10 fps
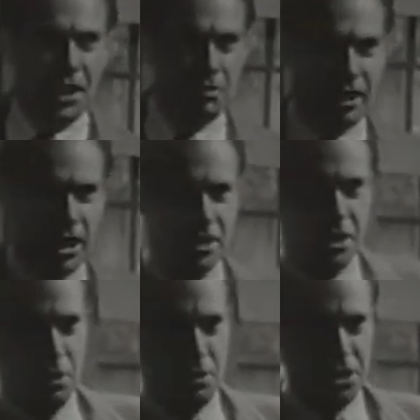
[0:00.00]
I didn't
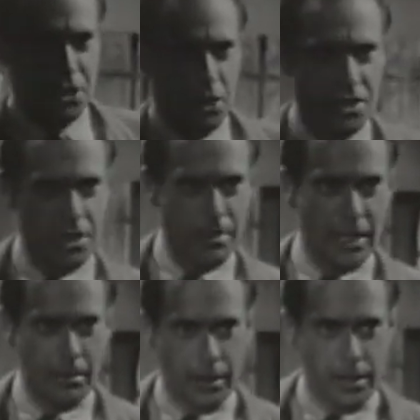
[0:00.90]
realize you used the store as a
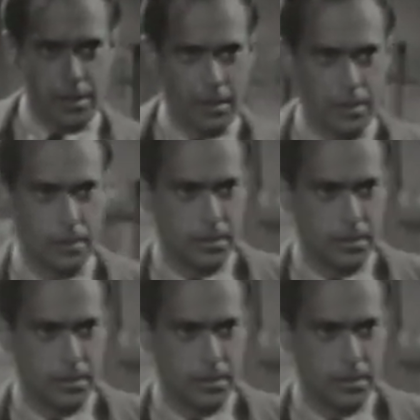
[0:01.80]
meeting place.